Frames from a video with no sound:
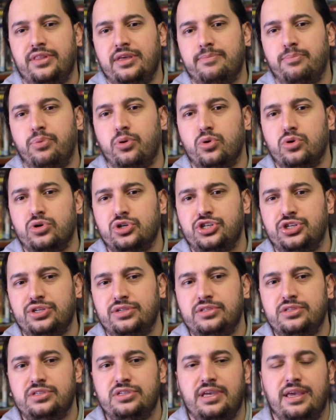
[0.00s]
their
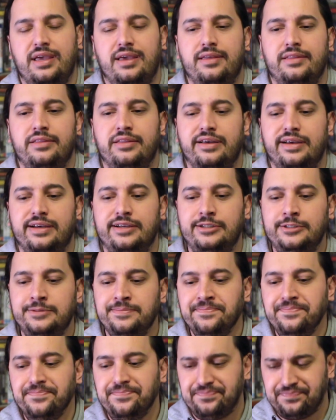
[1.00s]
portions, and uh,
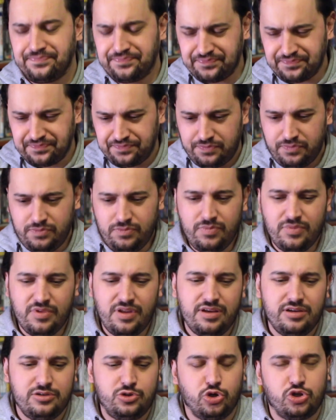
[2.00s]

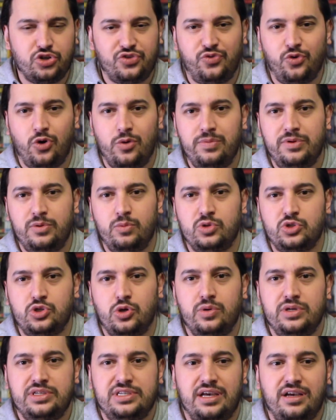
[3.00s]
George Foreman was
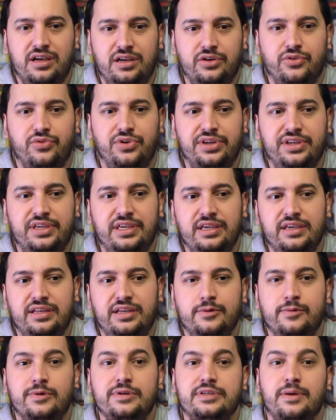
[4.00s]
always a hungry kid. He
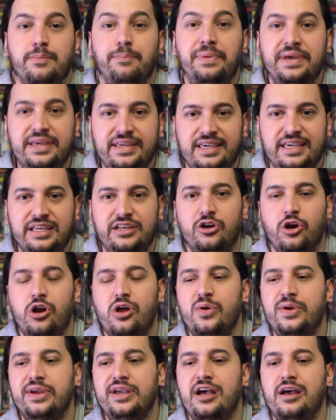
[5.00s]
was a big kid
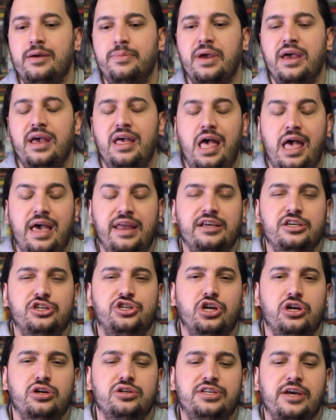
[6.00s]
growing up, and it
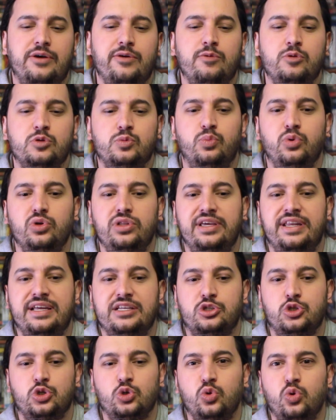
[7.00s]
shows how he was bullied
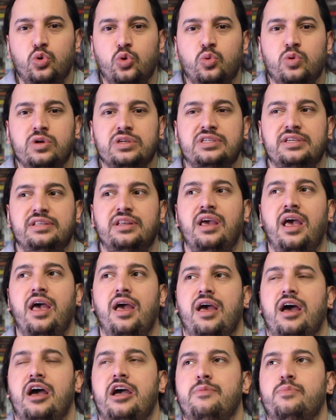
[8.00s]
at school, wasn't
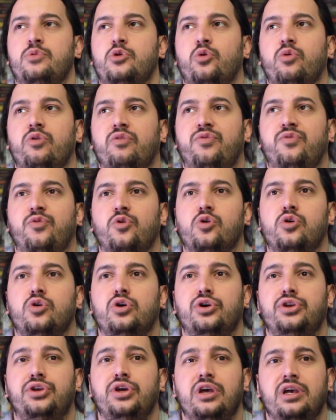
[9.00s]
able to
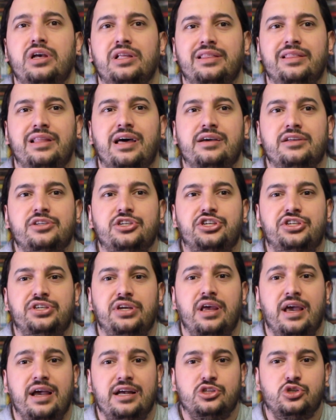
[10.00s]
afford lunch
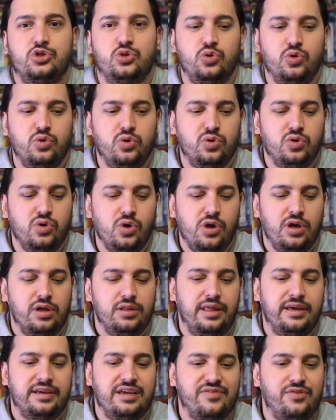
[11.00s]
at school
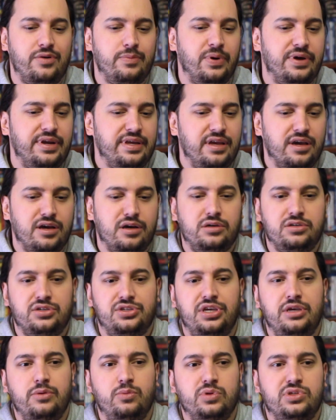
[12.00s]
like everybody else.
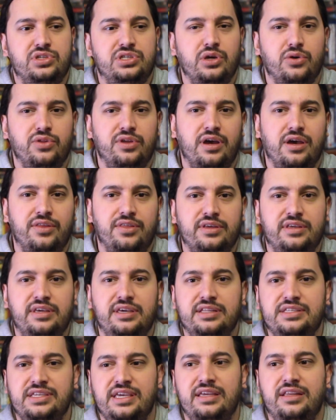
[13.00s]
He would see all the other
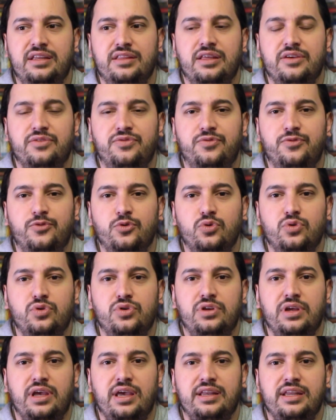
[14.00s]
kids eating their
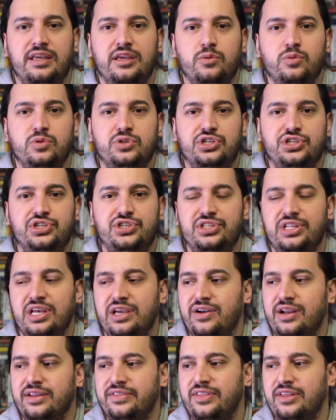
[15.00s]
food, and he would just
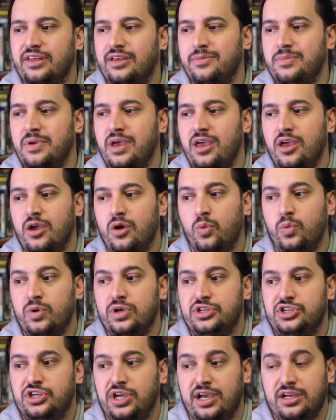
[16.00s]
stare at them
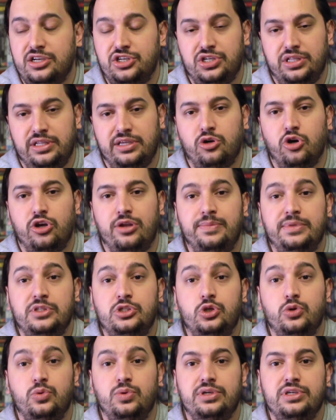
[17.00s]
which actually got him
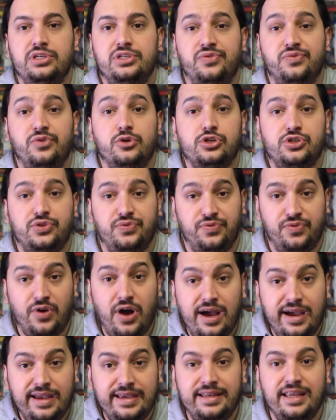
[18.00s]
into his first
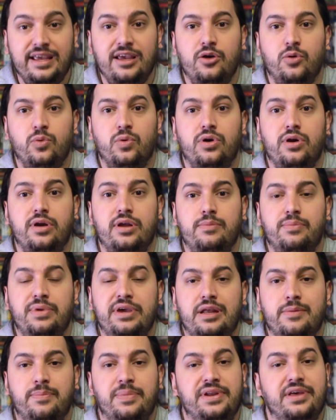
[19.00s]
fight, where he
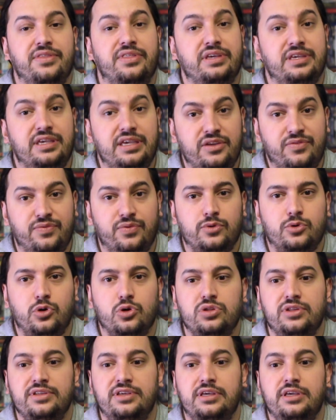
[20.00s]
beat up another kid for
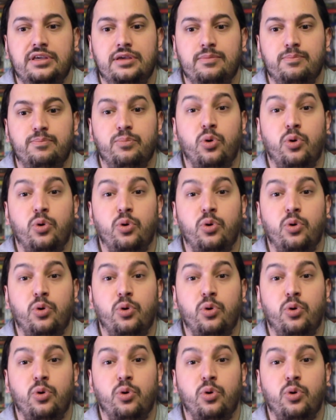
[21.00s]
calling him